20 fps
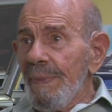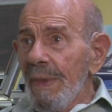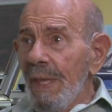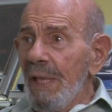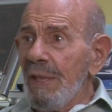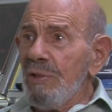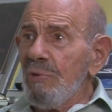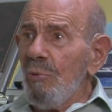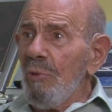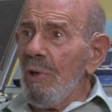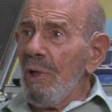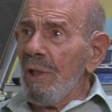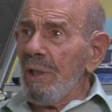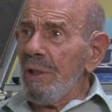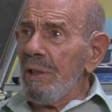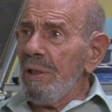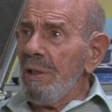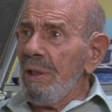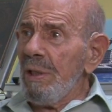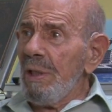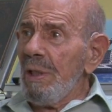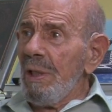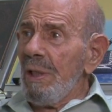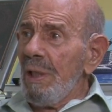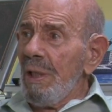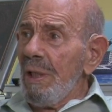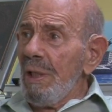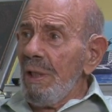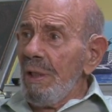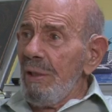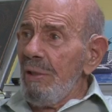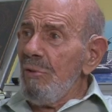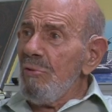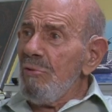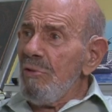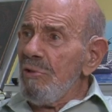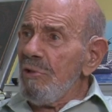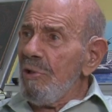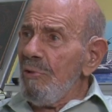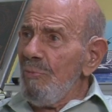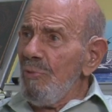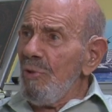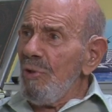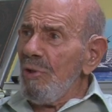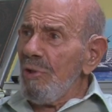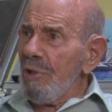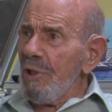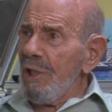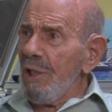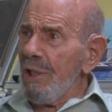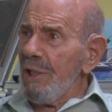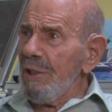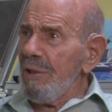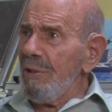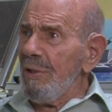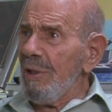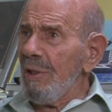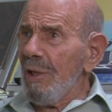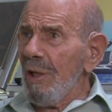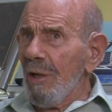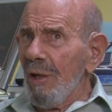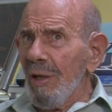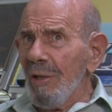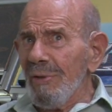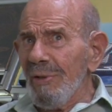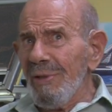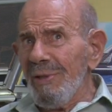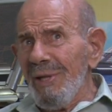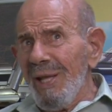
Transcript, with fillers: That's why you can communicate on the